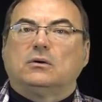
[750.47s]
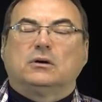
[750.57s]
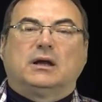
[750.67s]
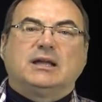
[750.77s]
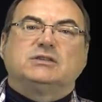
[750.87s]

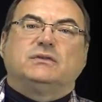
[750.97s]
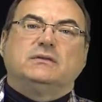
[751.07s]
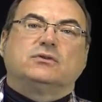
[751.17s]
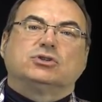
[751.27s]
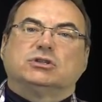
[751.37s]
or an ICE V
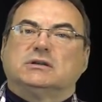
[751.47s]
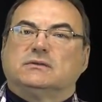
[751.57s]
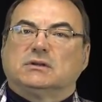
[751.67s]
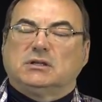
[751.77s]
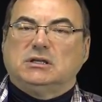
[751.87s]
version
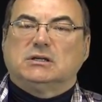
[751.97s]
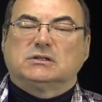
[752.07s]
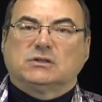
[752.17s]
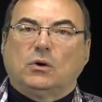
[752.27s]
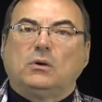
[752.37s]
of a Kia
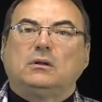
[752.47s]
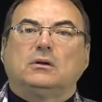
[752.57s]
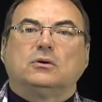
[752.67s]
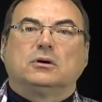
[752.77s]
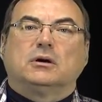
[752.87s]
Soul
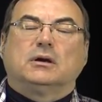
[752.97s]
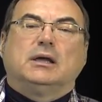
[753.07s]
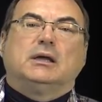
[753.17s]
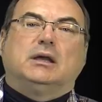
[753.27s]
or